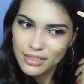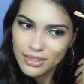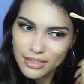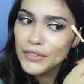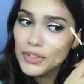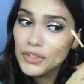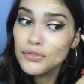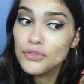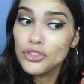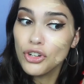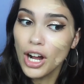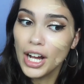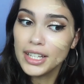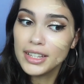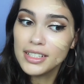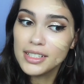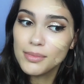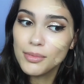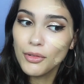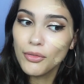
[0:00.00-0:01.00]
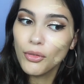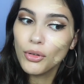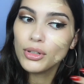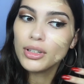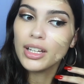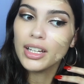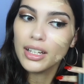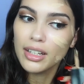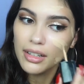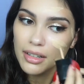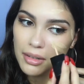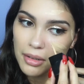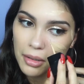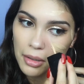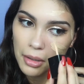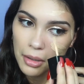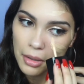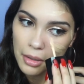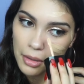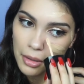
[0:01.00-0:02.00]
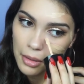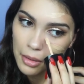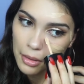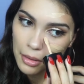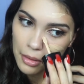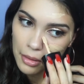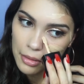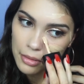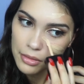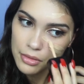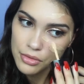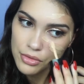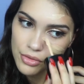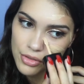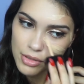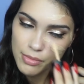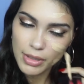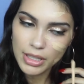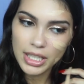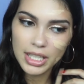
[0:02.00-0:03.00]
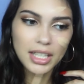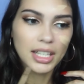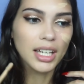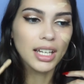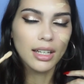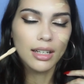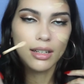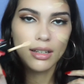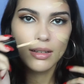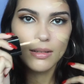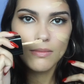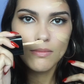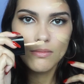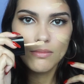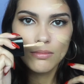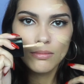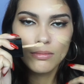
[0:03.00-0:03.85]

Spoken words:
If you've tried this before, like, does yours smell like candy?